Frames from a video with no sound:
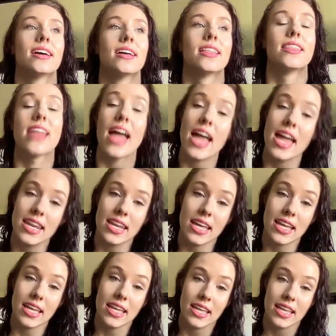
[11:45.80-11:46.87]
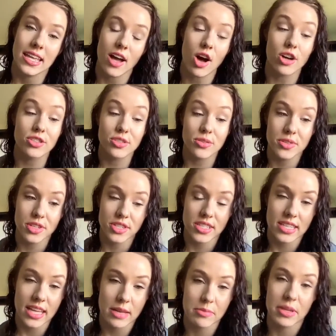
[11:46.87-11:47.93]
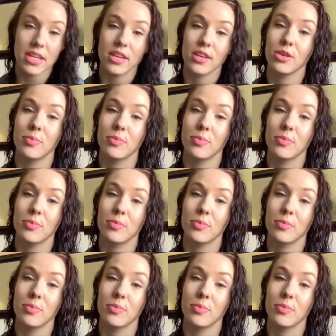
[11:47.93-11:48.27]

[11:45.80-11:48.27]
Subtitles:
Then also in your design meeting,